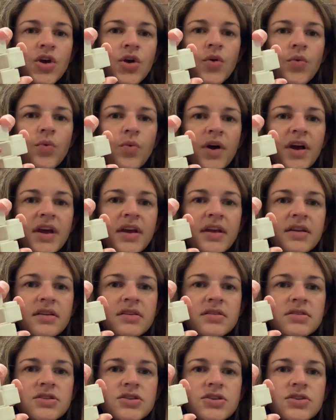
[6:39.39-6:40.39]

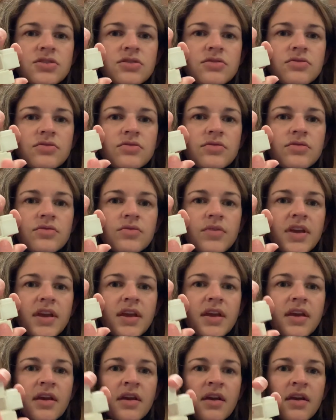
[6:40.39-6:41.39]
1, 2,
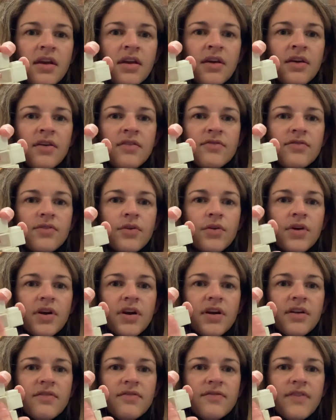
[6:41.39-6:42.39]
3,
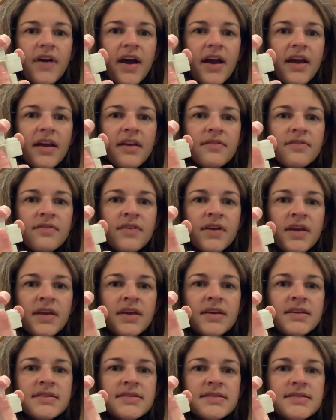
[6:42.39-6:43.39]
4, 5,
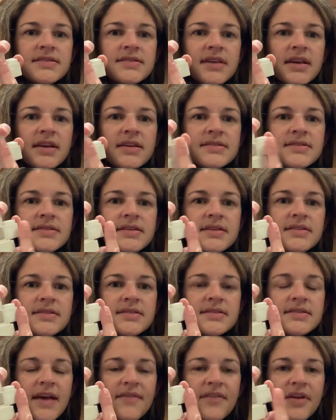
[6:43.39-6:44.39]
6,
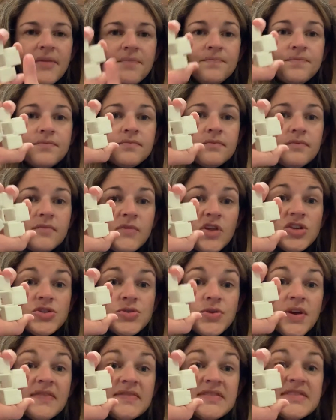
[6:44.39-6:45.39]
7. So
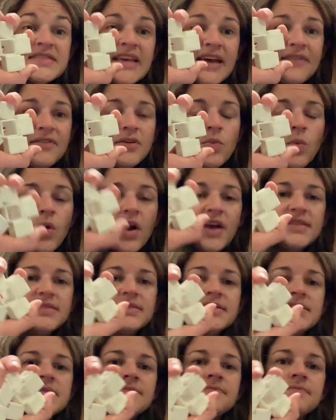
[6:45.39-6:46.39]
I have 7
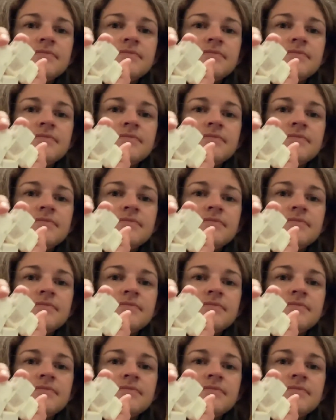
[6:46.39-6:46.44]
ones,